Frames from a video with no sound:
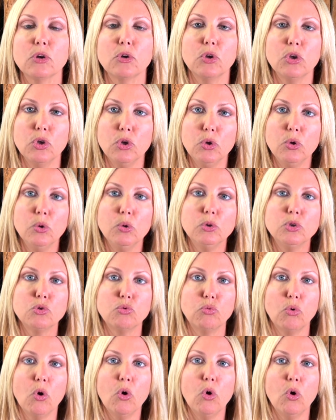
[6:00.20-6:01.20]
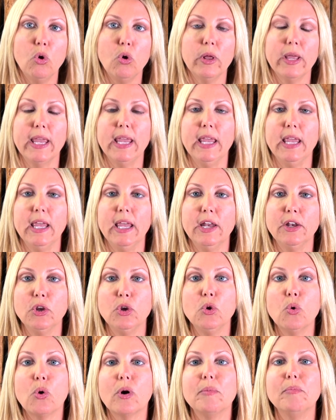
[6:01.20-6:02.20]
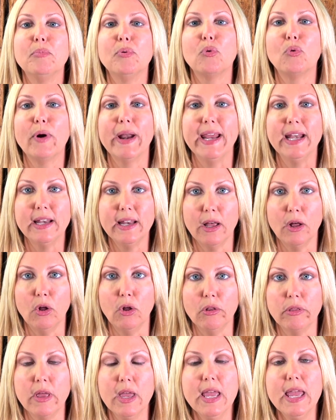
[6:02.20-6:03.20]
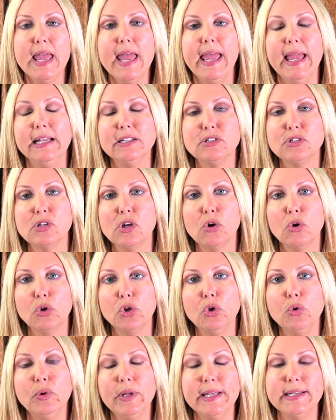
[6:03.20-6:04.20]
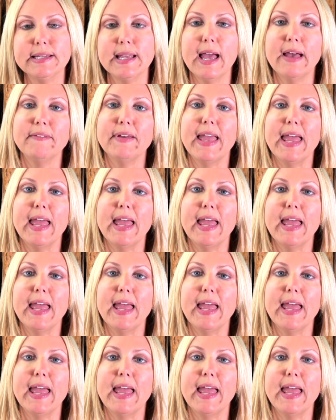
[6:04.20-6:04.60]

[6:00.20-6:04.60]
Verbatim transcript: a huge role in your brain health. And so you need to have a